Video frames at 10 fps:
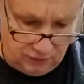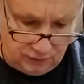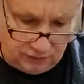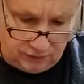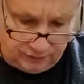
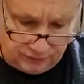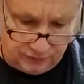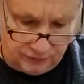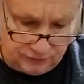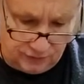eclipse of
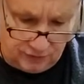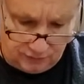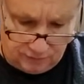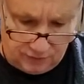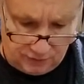the sun,
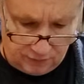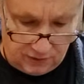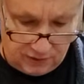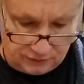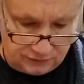divine
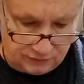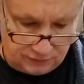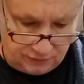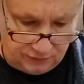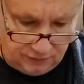masculine.